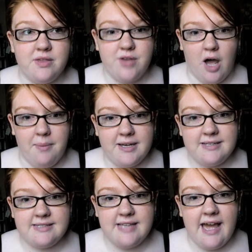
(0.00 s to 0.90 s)

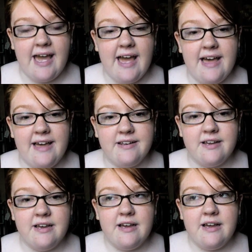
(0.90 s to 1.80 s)
topics
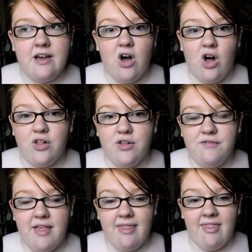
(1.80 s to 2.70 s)
and all
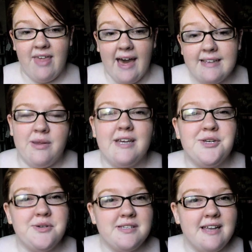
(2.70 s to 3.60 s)
of that. We'd
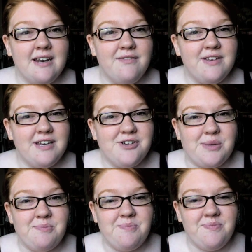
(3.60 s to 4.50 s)
like to extend an
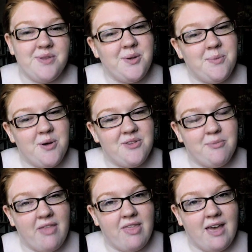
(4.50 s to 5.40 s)
invitation to both
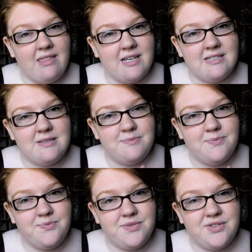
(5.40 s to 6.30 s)
Samantha and Liz.
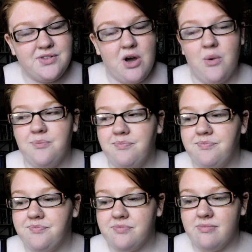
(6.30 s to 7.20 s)
So,
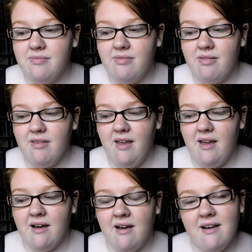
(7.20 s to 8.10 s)

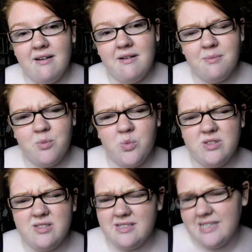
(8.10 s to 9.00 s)

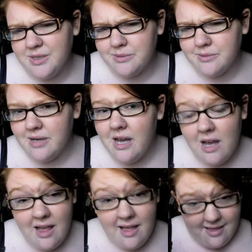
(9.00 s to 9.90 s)
we'll see you
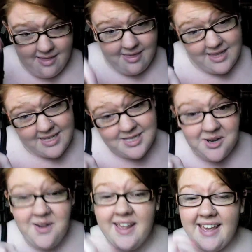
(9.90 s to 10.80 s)
this
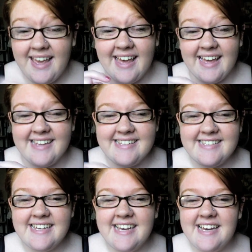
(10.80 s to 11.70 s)

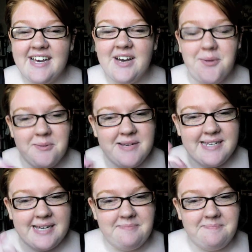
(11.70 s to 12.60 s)
weekend or Monday.